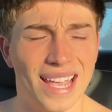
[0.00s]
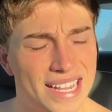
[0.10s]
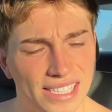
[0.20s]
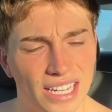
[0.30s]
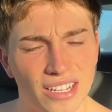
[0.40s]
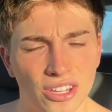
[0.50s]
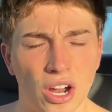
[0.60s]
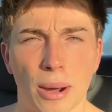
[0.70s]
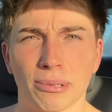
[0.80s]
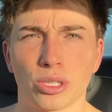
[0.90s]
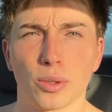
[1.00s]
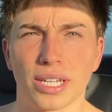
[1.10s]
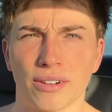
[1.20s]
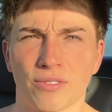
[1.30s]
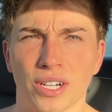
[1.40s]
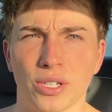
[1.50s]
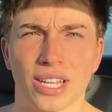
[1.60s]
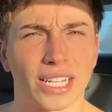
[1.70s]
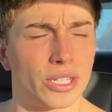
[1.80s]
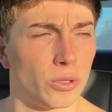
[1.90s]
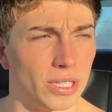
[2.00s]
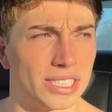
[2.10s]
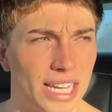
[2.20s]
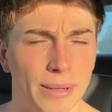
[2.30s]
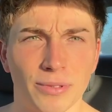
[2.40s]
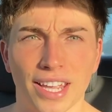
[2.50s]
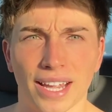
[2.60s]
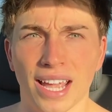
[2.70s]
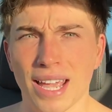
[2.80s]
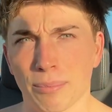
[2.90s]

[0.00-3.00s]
and see another opportunity in front of you that could do the same thing,